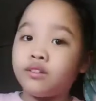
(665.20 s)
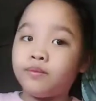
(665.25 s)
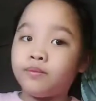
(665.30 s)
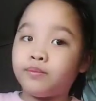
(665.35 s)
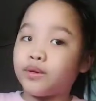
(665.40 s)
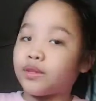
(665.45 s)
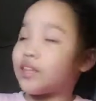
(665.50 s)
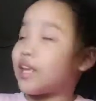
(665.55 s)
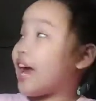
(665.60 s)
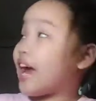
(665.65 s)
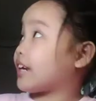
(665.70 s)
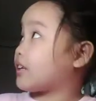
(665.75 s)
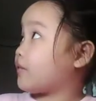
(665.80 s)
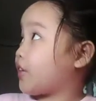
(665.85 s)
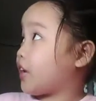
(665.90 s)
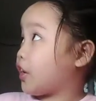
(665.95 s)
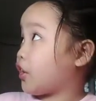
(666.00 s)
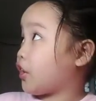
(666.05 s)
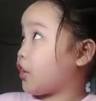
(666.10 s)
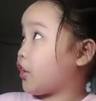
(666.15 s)
Put the
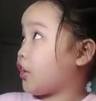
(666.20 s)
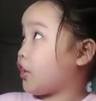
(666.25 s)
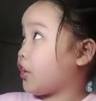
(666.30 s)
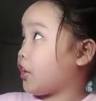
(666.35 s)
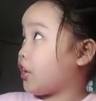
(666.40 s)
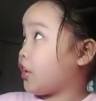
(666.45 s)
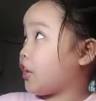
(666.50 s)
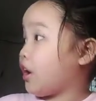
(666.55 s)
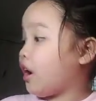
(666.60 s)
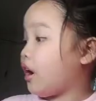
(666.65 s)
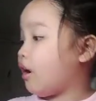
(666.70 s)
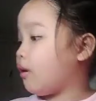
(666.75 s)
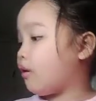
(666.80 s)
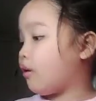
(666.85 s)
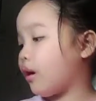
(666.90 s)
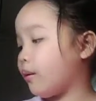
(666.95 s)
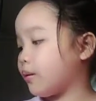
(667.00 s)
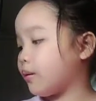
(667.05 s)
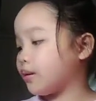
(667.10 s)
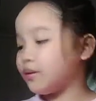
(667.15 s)
activator. Oh,
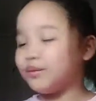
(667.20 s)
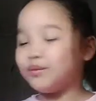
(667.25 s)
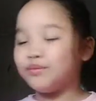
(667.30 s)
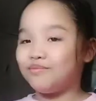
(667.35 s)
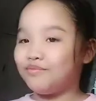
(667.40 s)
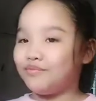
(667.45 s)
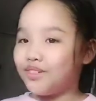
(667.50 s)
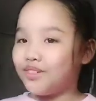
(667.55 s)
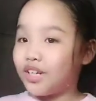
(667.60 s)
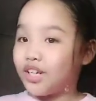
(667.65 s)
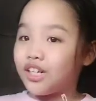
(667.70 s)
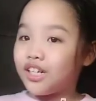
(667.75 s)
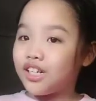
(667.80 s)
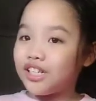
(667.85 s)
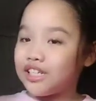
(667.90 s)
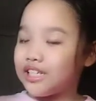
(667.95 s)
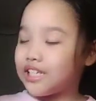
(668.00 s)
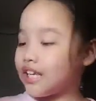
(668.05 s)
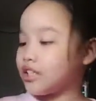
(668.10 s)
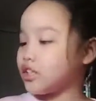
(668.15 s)
I will.
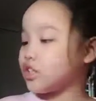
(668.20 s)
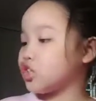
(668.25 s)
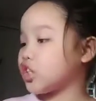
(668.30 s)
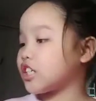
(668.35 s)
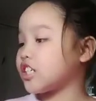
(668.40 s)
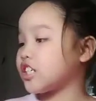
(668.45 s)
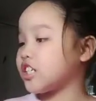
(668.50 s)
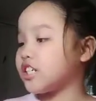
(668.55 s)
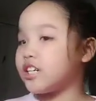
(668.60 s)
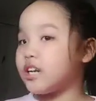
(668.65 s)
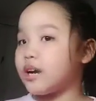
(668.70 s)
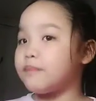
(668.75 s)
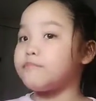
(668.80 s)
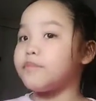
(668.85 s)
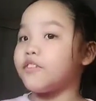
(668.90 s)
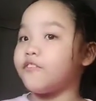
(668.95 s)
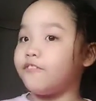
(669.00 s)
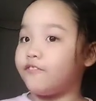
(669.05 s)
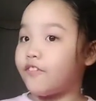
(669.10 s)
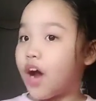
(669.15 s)
There's instruction
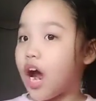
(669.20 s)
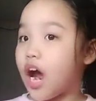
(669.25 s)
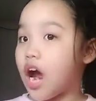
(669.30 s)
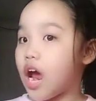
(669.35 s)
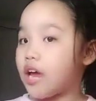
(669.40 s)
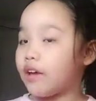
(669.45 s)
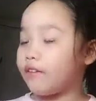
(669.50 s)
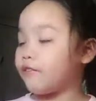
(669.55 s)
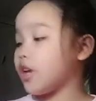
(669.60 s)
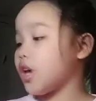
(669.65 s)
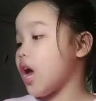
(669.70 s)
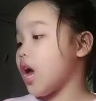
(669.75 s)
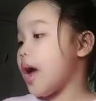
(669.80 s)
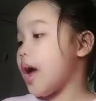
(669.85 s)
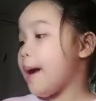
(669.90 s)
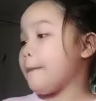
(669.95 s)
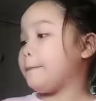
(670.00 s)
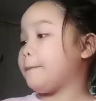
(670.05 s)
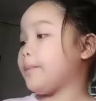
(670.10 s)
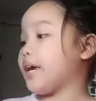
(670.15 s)
number 5.
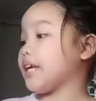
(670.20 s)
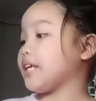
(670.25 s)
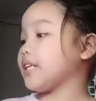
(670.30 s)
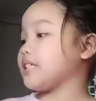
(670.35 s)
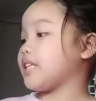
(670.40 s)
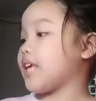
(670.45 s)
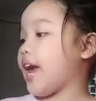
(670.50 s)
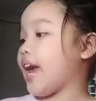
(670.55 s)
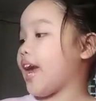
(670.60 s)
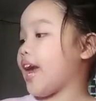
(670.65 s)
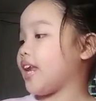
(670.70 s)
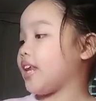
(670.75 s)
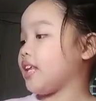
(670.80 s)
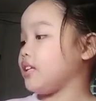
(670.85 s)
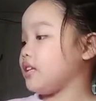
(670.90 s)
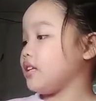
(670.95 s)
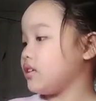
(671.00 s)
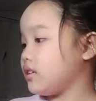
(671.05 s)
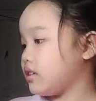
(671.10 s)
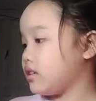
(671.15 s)
Mix
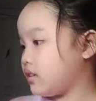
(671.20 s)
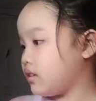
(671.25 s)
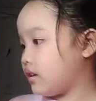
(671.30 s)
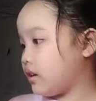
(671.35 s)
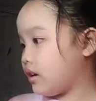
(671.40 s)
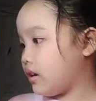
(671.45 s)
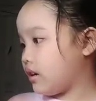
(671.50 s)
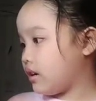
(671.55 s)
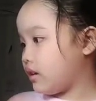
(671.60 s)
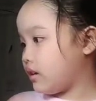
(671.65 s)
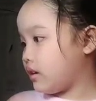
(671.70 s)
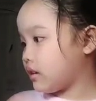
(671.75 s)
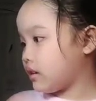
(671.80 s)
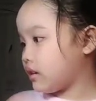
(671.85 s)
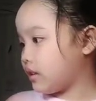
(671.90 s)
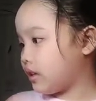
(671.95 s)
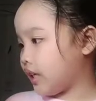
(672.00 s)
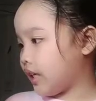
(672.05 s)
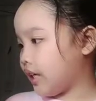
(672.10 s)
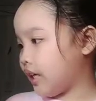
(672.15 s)
and
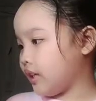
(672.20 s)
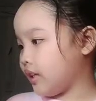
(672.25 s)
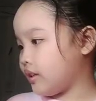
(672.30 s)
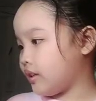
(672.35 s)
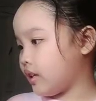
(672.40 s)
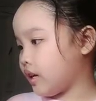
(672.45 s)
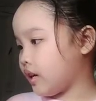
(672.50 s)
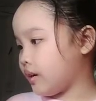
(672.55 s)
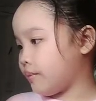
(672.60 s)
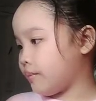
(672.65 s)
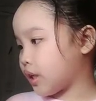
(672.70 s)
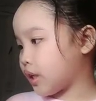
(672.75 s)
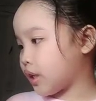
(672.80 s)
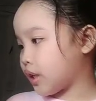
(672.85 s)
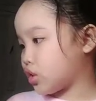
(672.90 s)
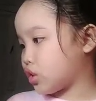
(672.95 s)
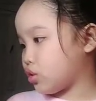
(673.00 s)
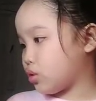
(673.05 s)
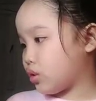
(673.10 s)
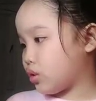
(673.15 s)
knead the
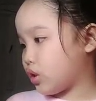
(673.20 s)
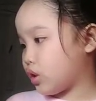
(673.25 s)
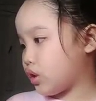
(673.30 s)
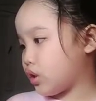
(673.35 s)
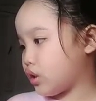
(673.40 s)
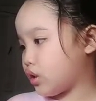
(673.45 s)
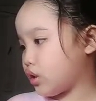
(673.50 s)
mixture.